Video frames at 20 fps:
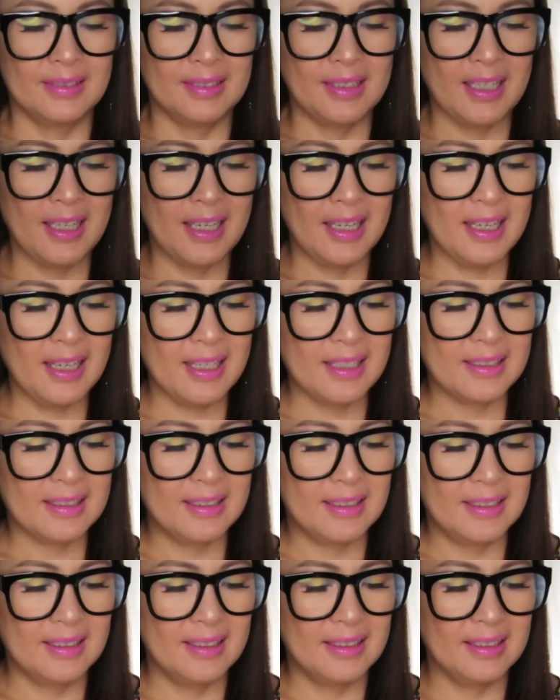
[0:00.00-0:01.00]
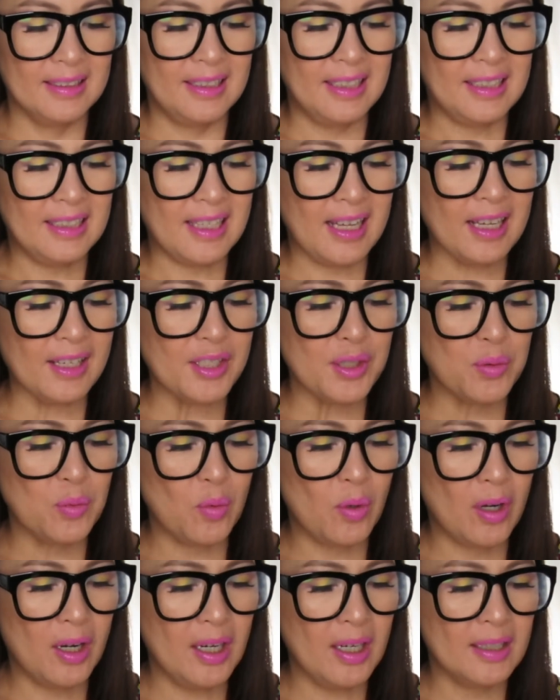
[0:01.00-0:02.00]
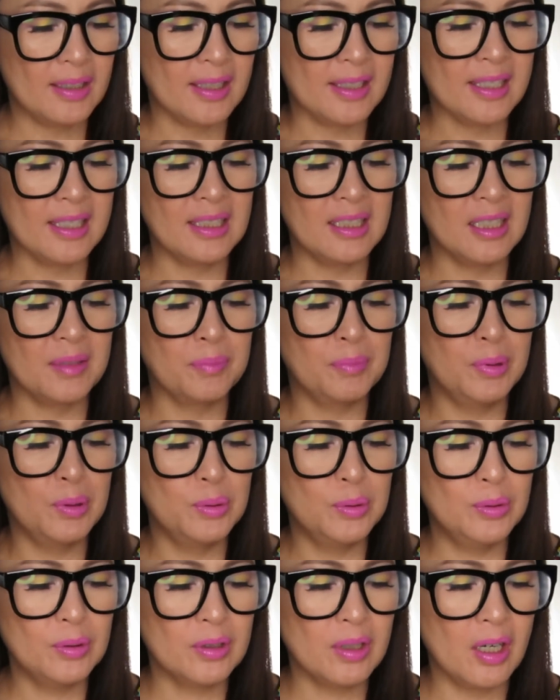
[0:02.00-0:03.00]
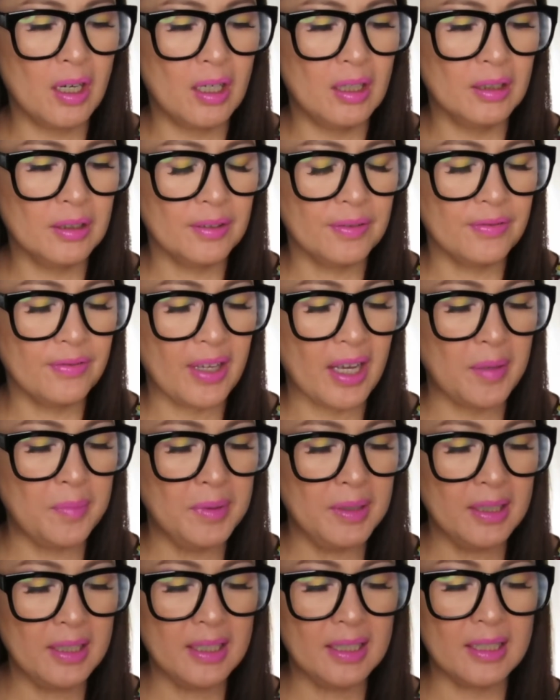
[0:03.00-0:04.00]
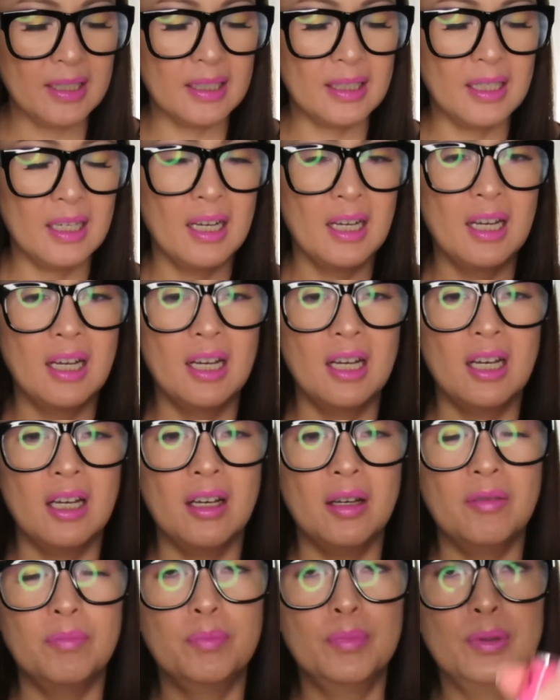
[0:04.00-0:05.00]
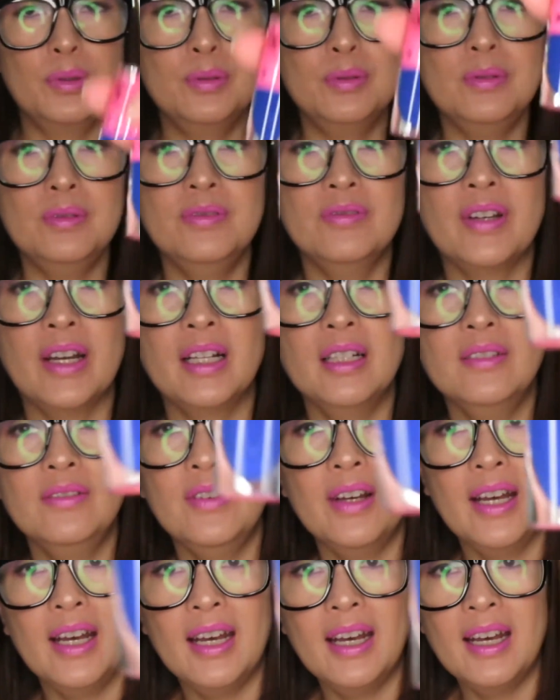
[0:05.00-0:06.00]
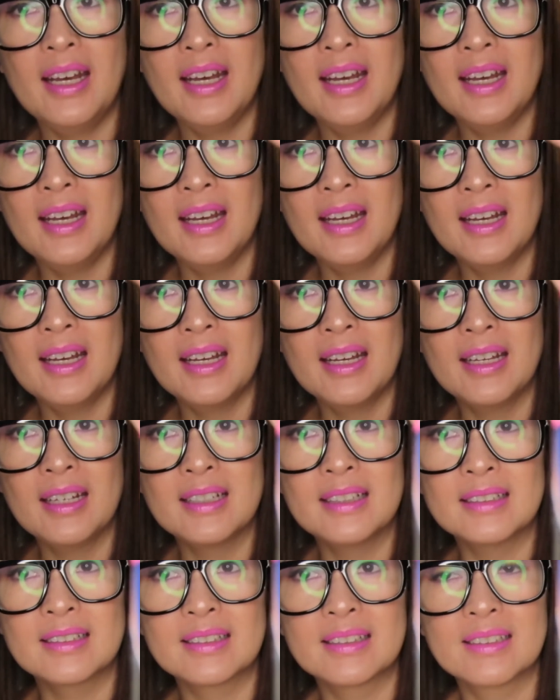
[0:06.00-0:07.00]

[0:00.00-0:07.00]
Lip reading: And the next one is in the blue color family. Blue Velvet.